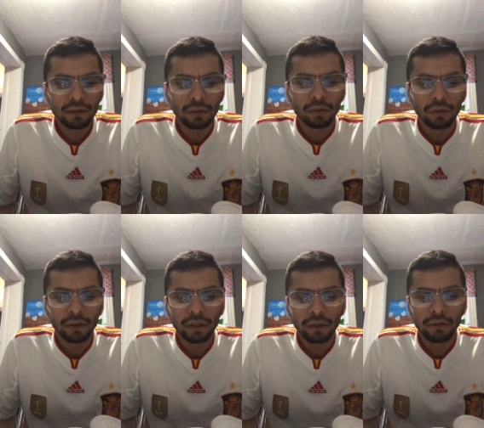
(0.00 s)
to
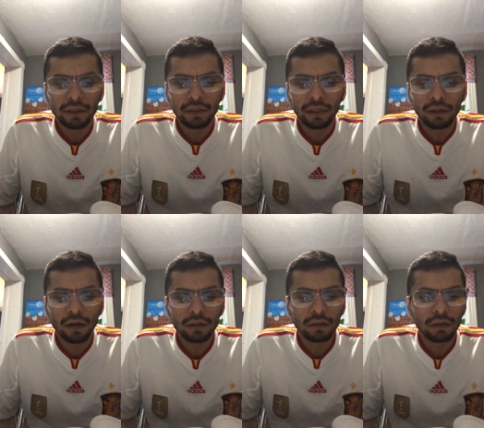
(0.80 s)
increase the
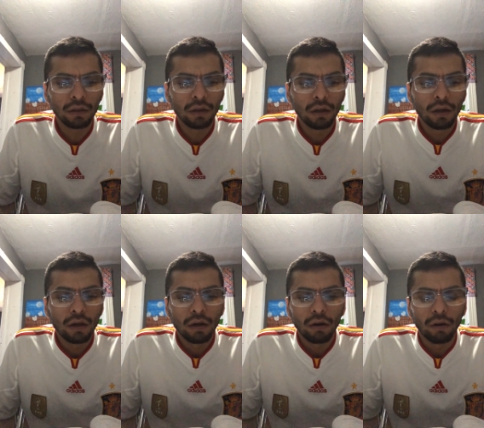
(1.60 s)
adoption
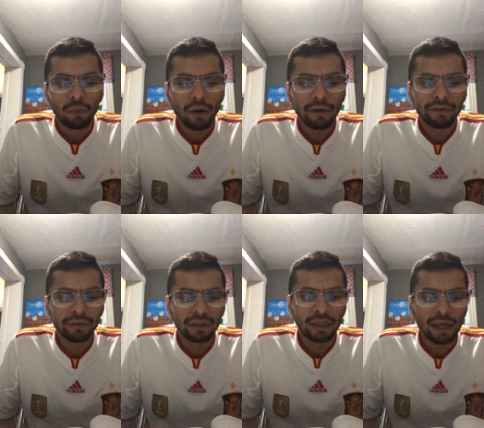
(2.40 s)
of both
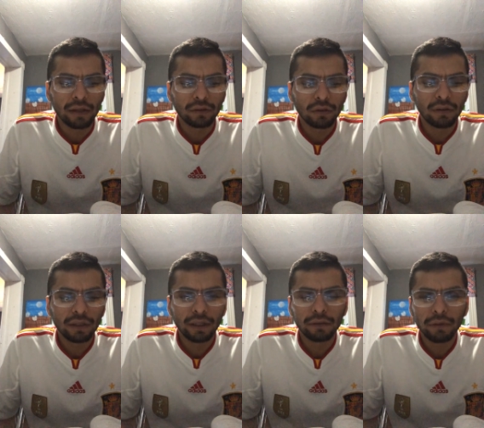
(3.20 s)
the
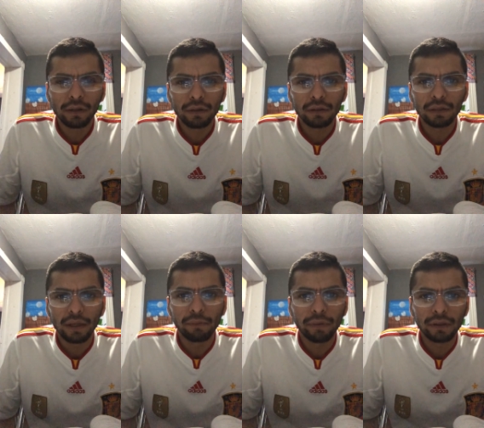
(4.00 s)
electronic health records
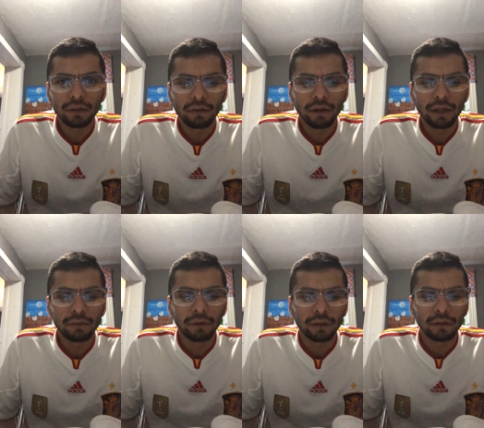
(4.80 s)
and personal
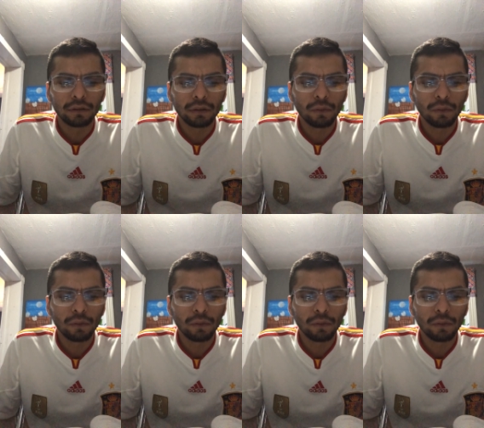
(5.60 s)
health records.